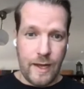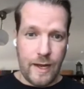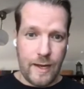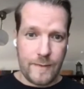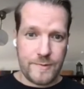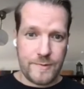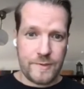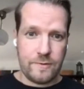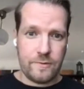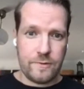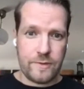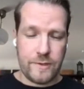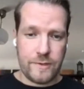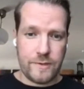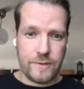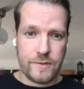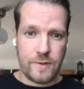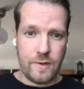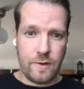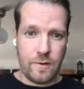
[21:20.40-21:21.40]

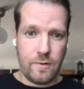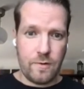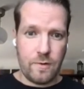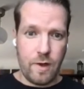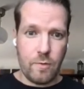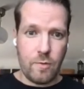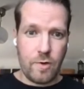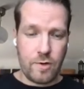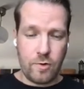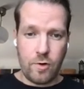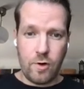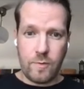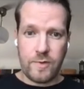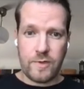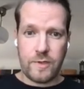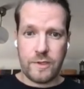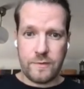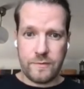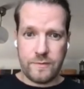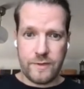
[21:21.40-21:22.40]
Absolutely. So our core
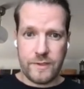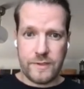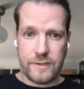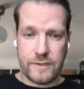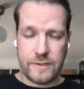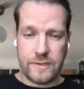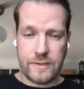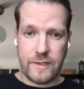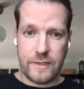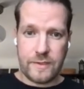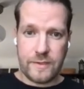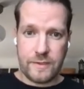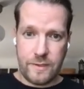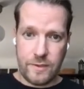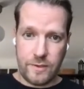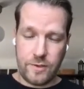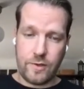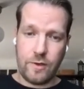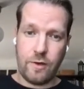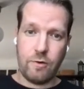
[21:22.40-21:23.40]
belief is that
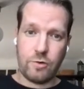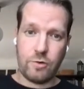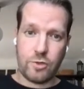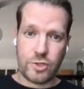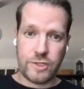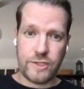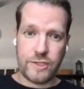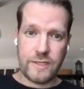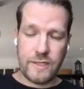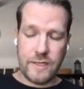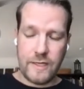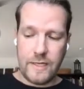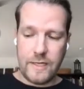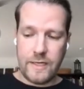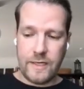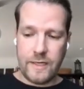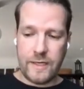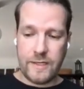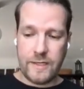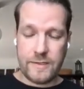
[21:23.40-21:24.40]
the coachee
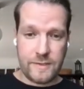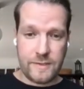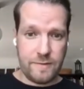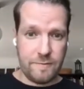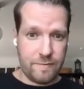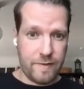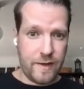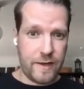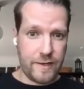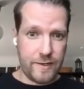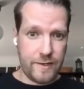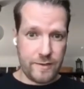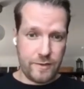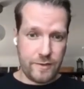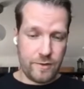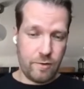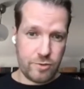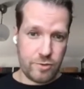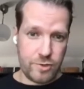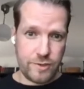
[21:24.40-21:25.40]
is defining the
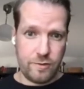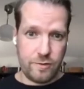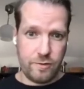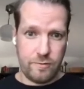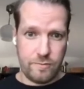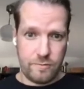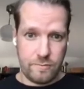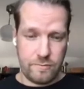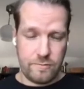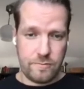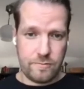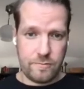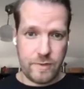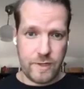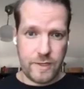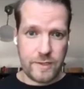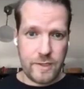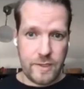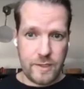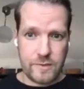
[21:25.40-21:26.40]
coaching goal,
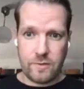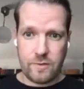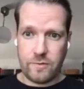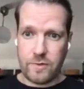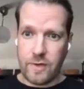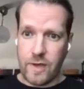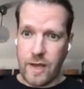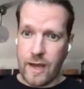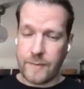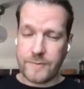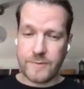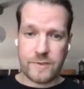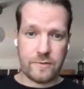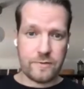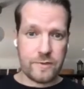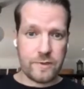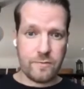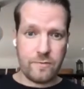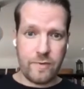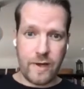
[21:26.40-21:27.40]
right? So you're
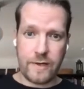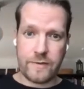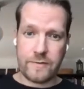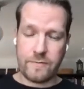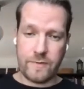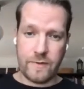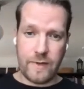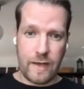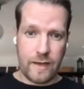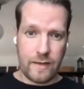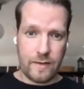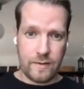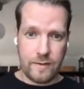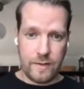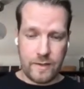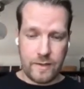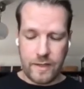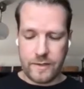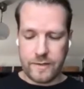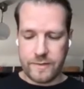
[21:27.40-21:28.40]
absolutely right.
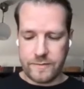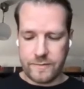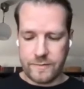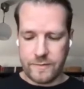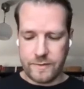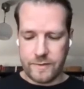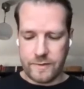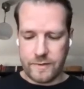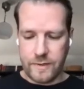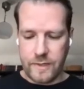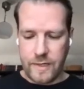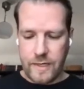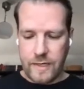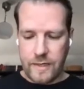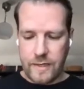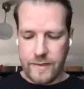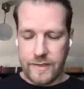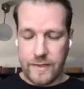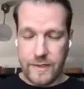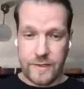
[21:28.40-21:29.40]
And
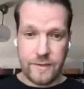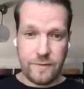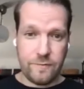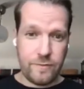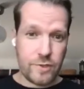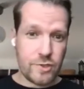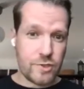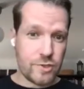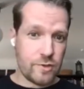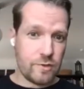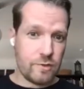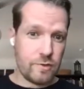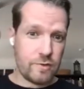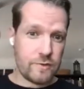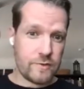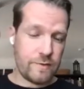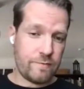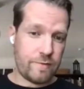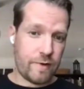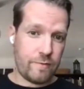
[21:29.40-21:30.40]
the individual
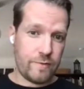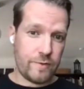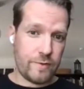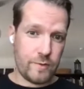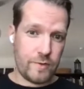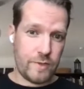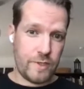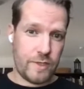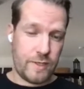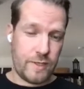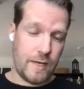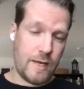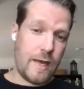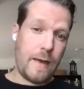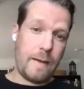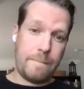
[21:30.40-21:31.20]
goals are very unique.